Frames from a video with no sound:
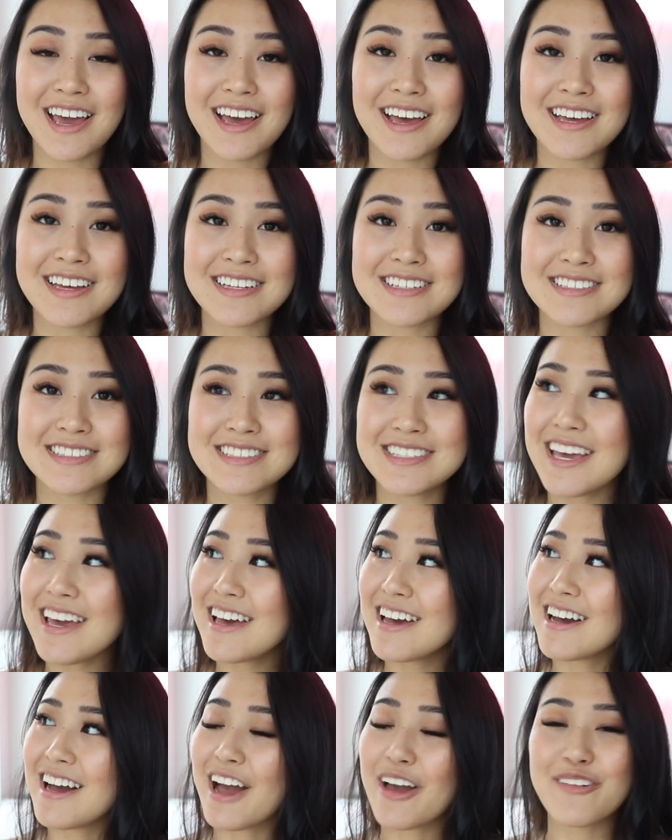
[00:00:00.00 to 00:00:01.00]
and
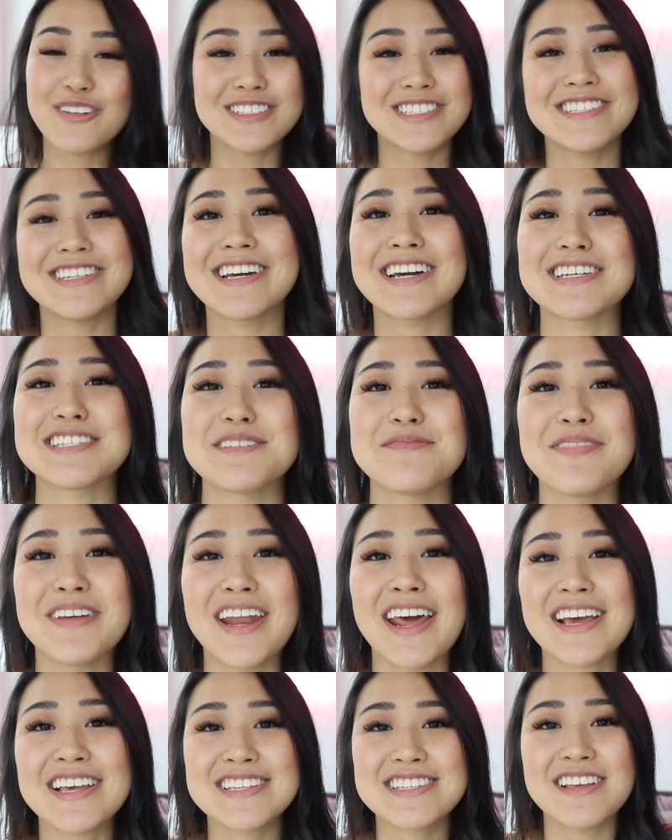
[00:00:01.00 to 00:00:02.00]
yeah, I will see you guys in the
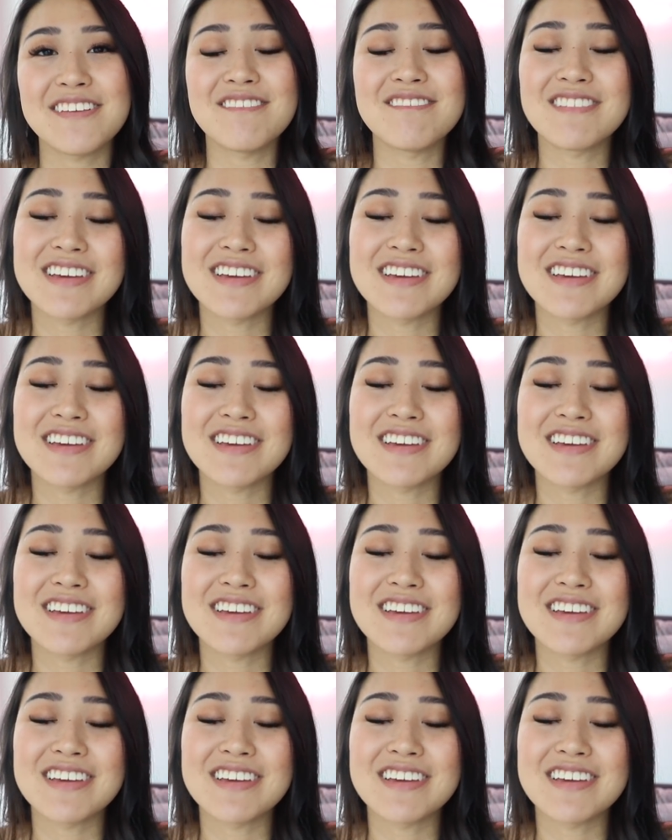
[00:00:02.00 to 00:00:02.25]
next